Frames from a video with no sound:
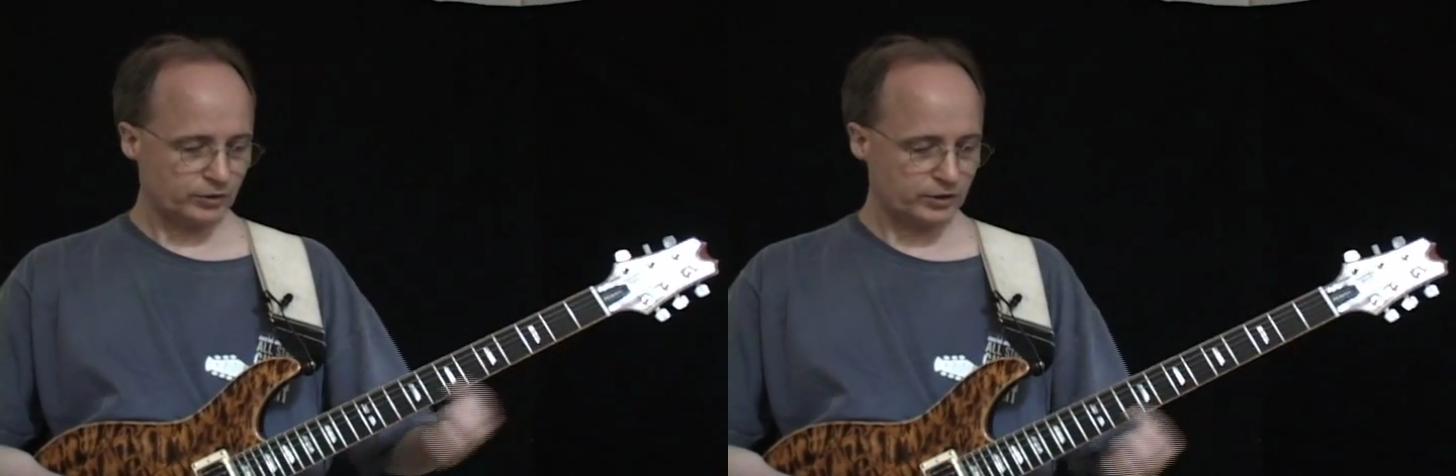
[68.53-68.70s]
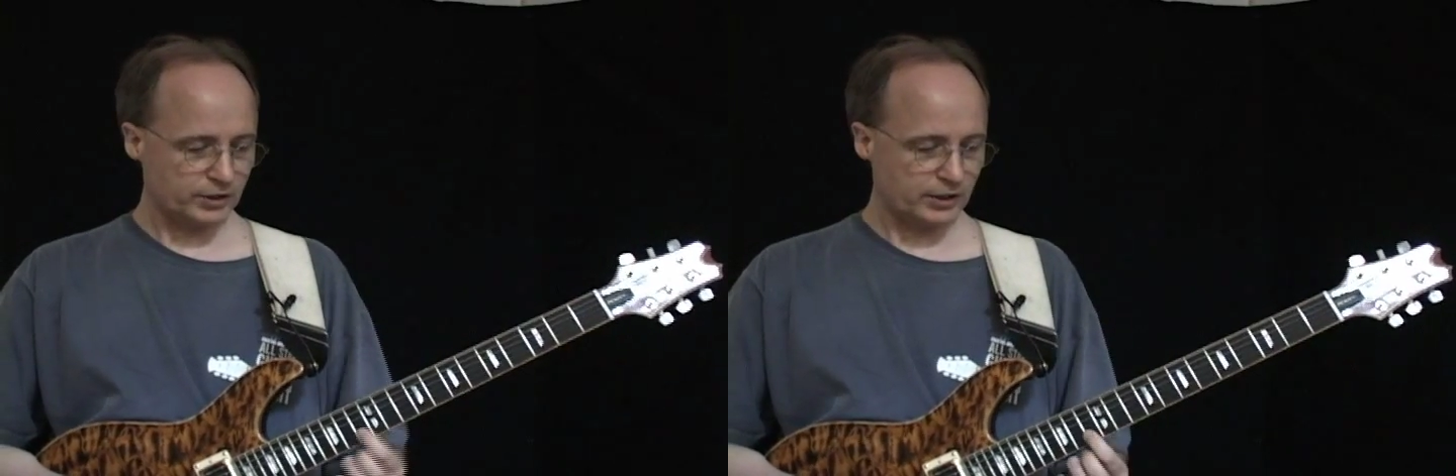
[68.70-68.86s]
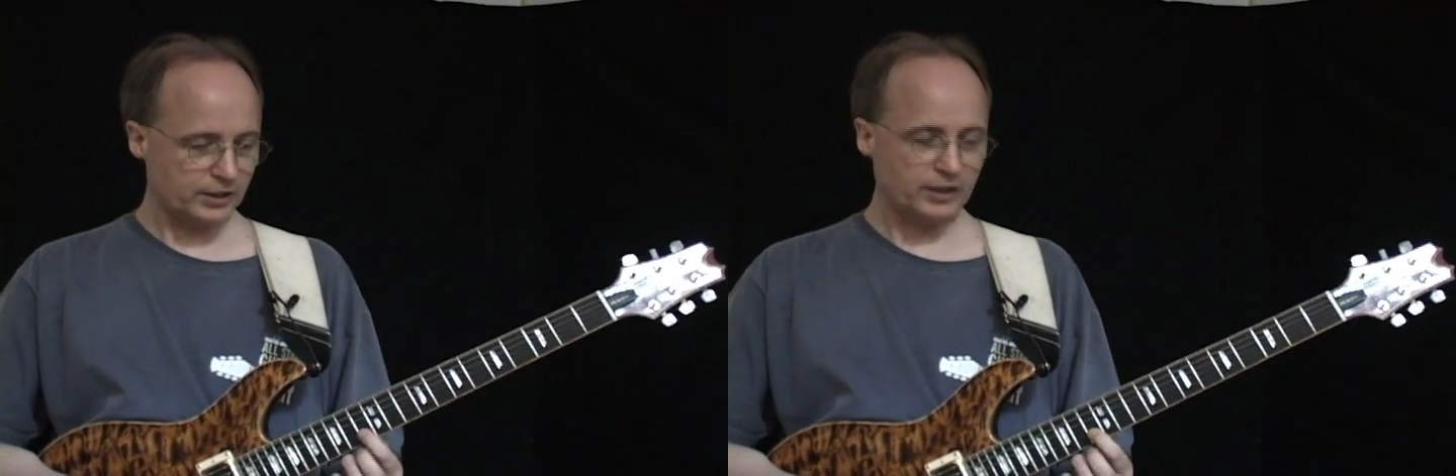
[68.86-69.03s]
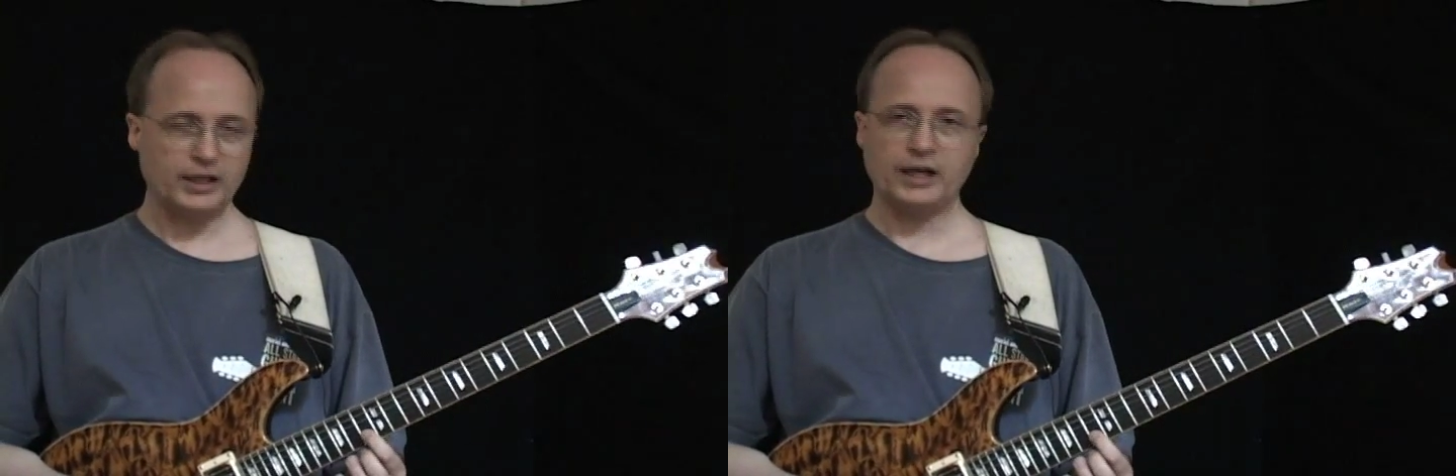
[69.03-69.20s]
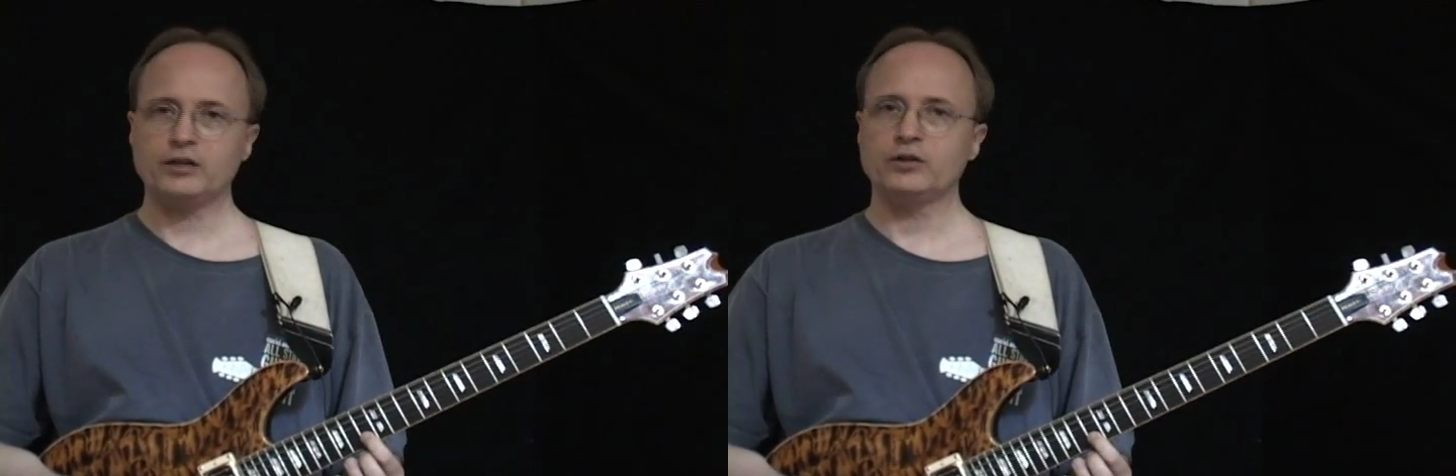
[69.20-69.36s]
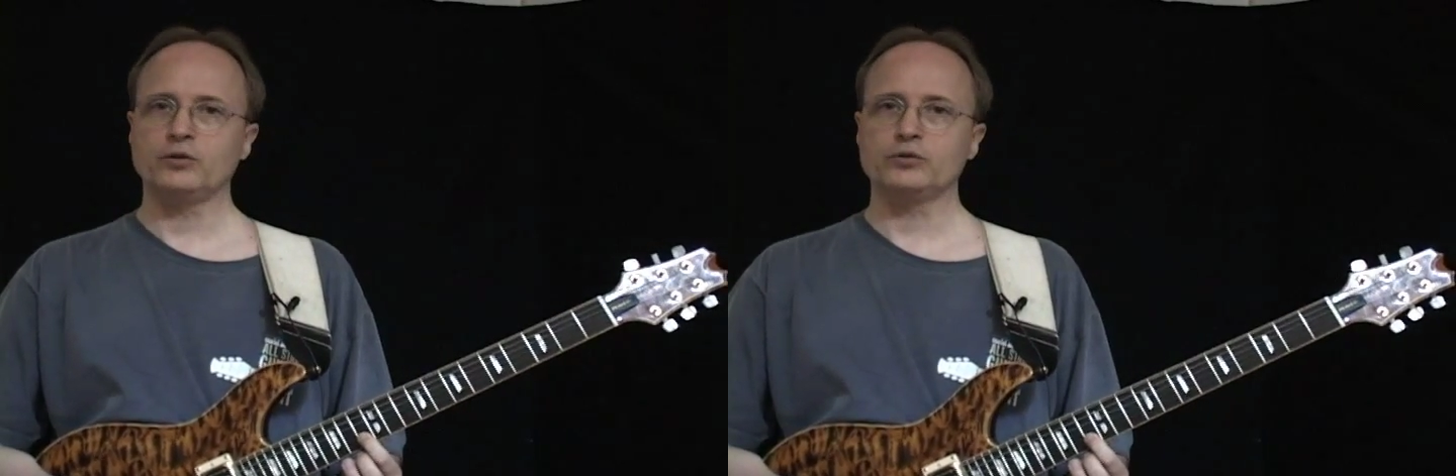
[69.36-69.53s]
C and
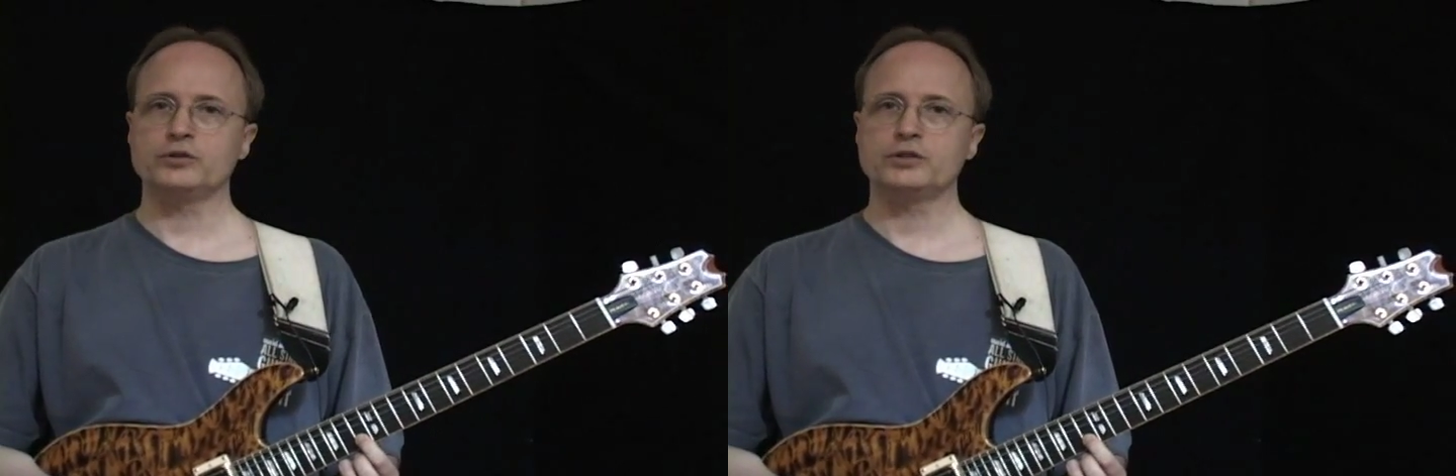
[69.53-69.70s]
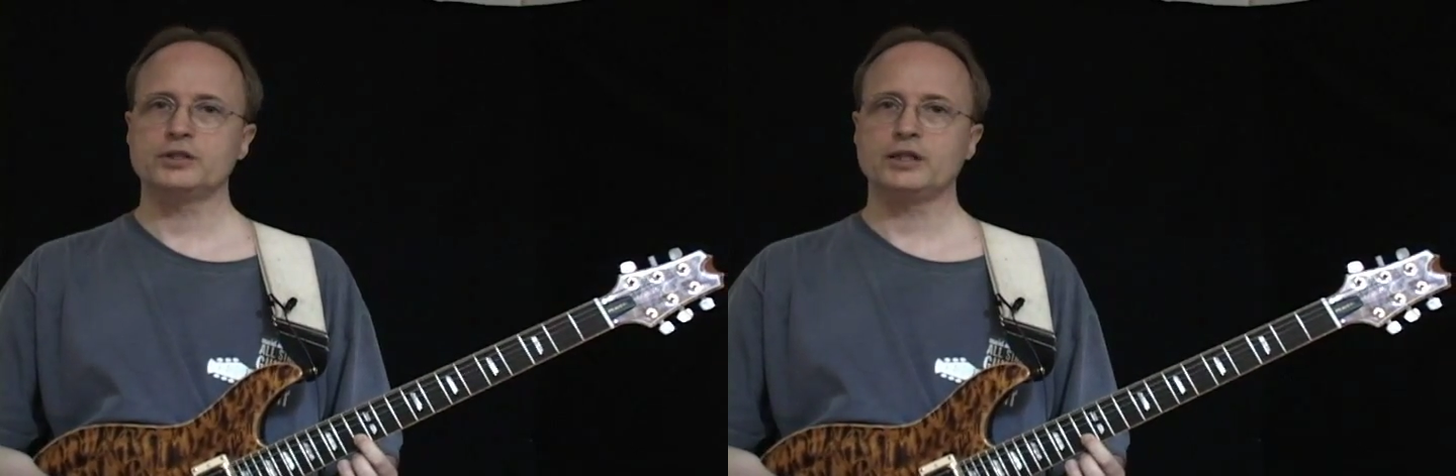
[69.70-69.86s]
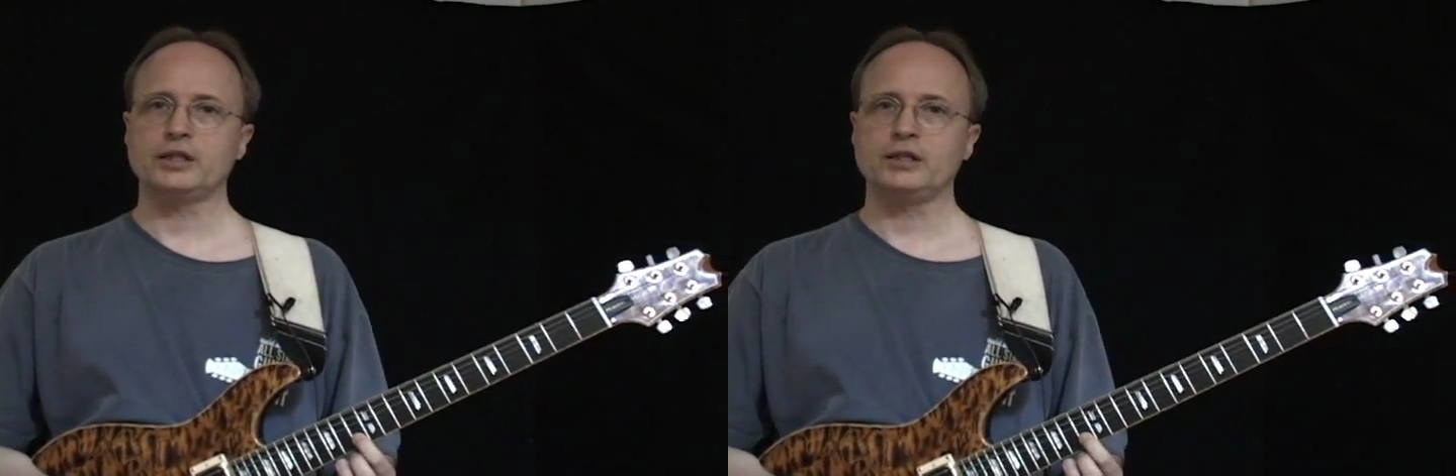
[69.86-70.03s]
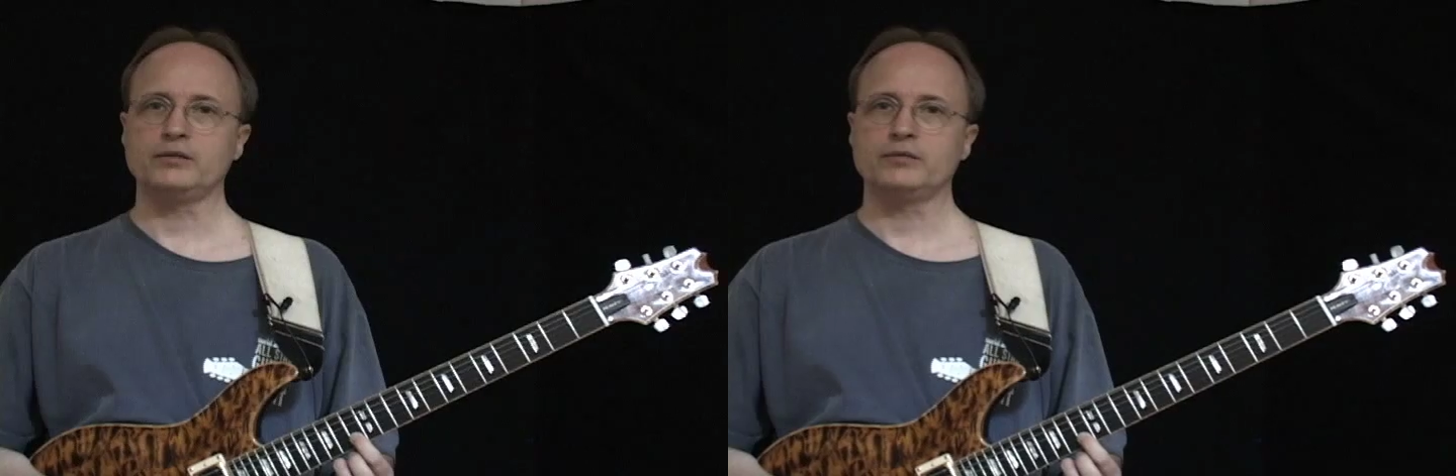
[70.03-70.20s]
that note C?